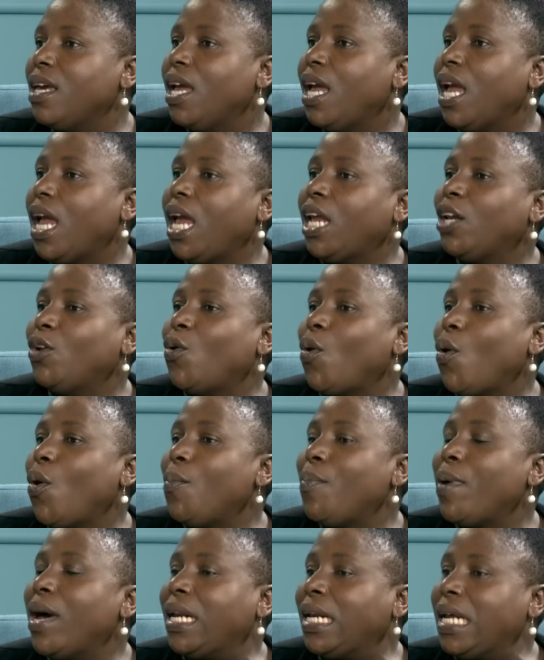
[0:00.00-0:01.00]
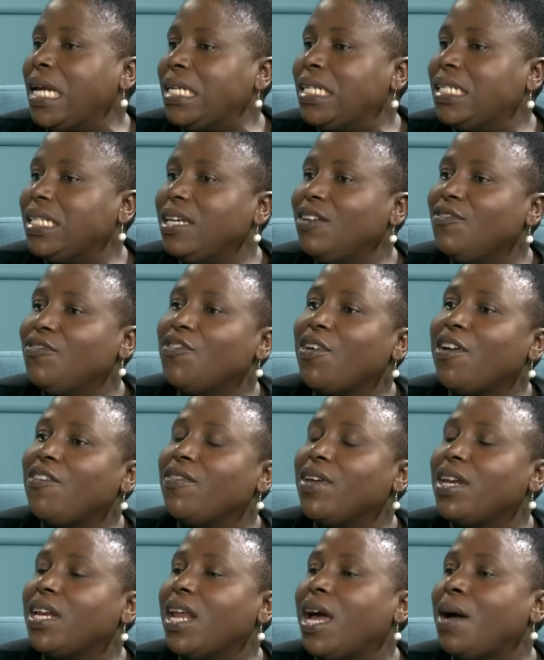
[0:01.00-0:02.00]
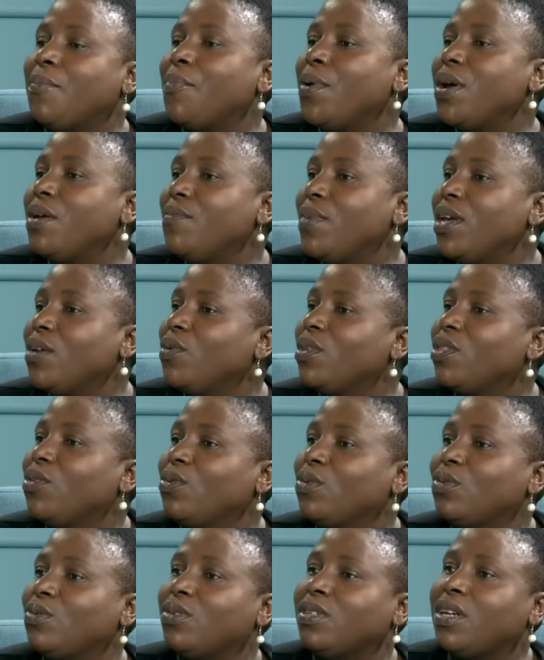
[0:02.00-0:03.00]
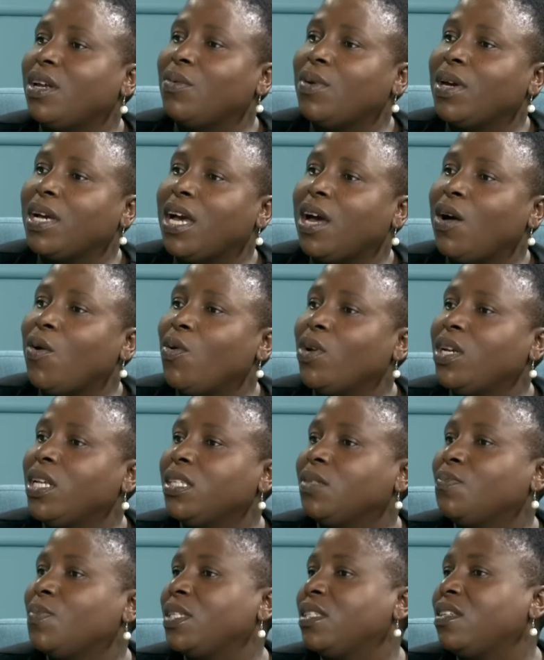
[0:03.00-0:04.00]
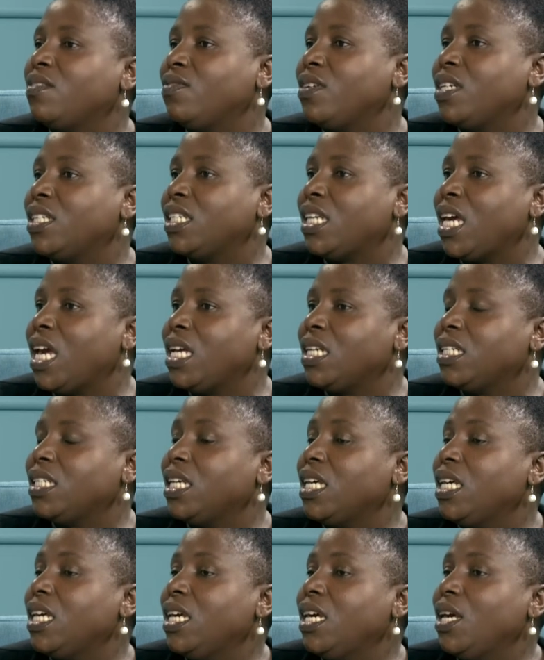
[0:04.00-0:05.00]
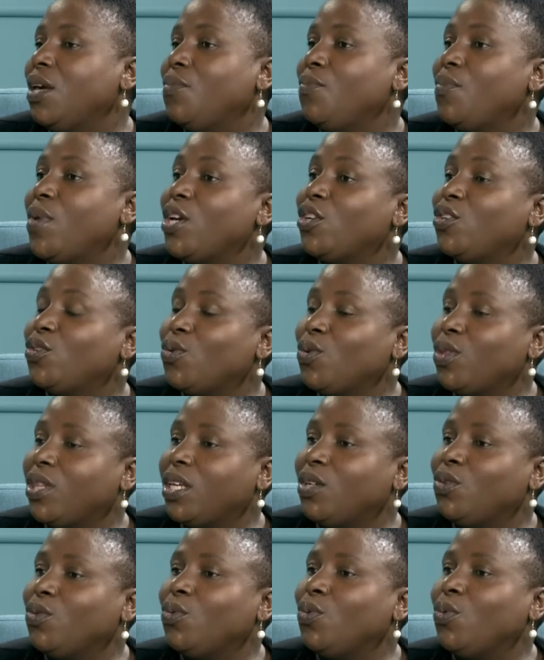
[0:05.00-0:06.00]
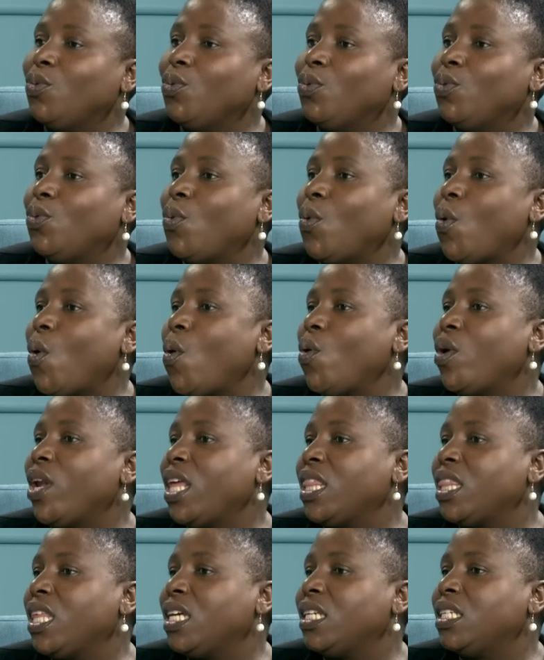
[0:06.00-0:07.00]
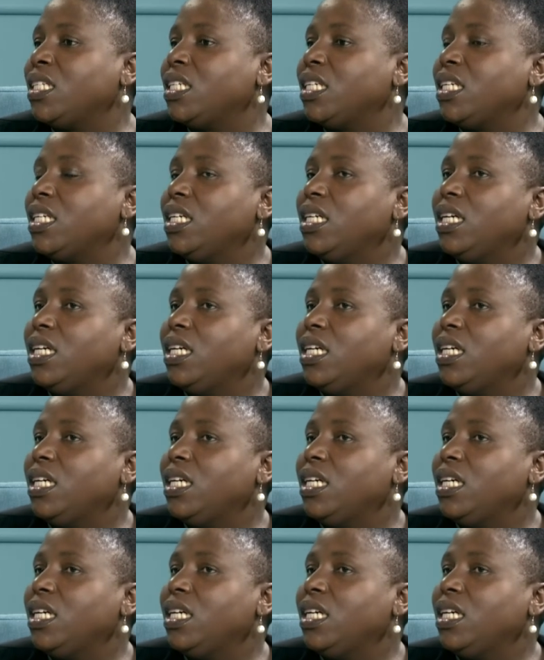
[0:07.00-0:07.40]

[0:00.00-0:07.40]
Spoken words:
and cooperate. If you have an appointment with your social worker on a specific date, make sure that you honor that.